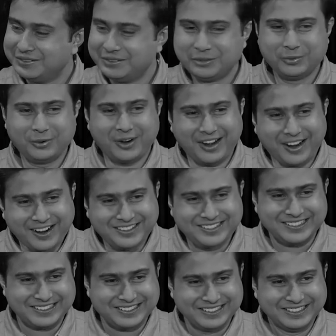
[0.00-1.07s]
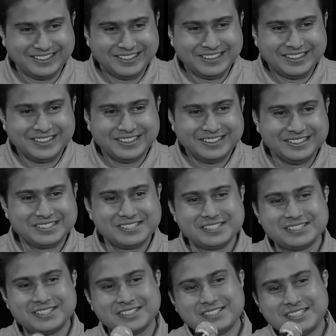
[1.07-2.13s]
What? This
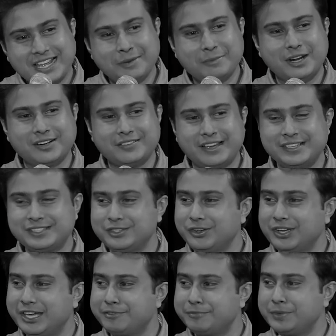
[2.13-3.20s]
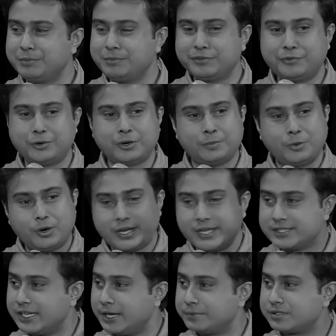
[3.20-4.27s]
is the same advice you gave me before board
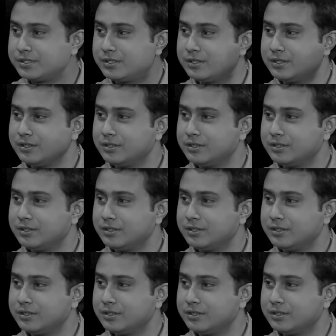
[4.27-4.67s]
exams.